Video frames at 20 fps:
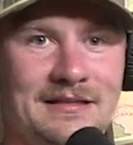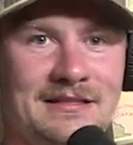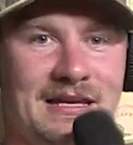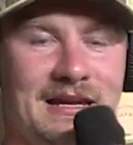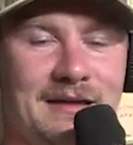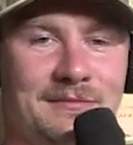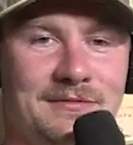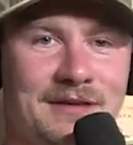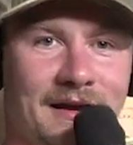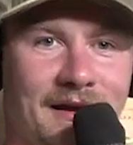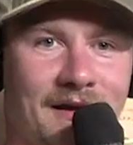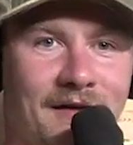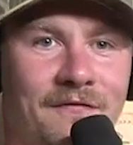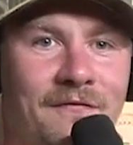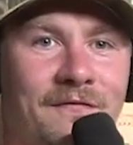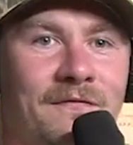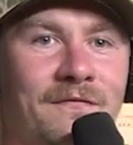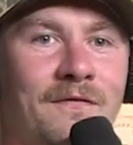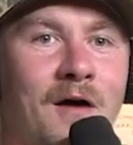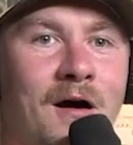seems like a
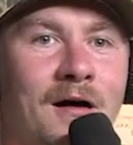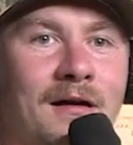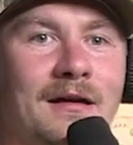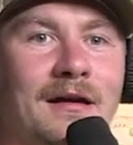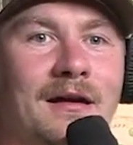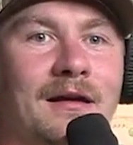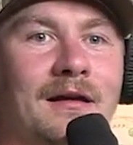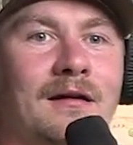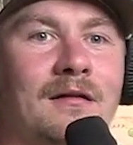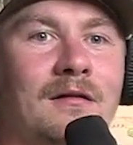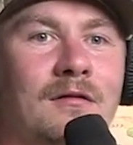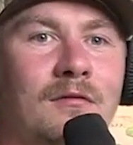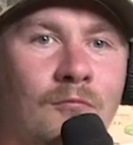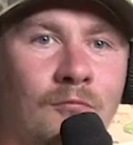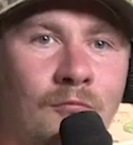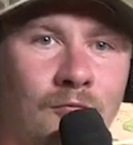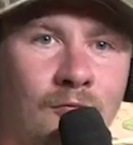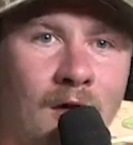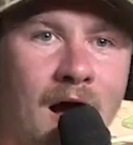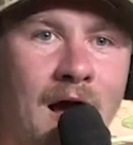fucking
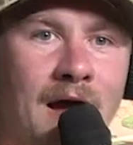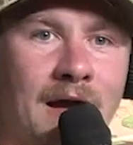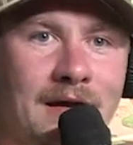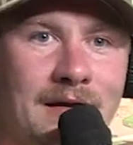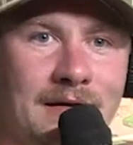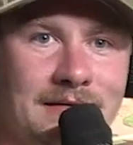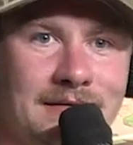riot.